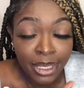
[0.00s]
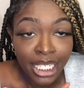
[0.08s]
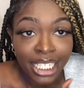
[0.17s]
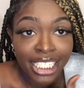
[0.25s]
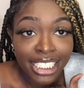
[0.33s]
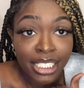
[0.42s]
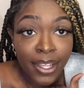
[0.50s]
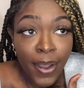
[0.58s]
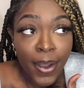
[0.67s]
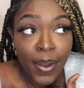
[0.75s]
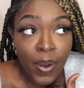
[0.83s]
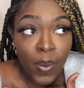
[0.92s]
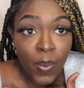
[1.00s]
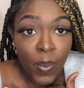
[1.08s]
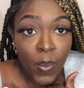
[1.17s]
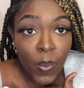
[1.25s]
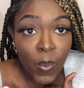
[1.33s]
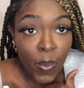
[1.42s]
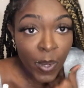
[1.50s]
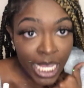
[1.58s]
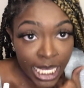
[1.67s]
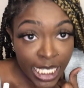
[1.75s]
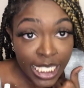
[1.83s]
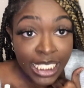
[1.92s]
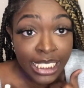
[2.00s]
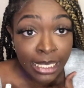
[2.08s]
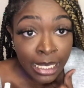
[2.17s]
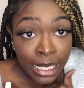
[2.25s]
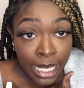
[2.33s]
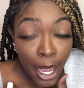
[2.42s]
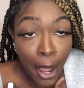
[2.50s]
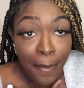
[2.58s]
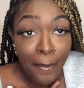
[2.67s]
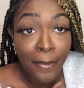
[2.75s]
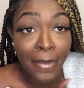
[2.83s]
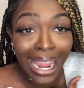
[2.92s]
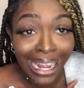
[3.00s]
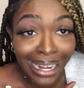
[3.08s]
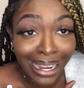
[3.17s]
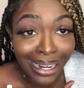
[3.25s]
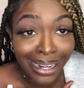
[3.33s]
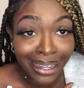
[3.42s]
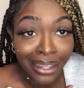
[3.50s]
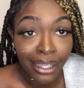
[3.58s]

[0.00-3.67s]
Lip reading: because we see a man.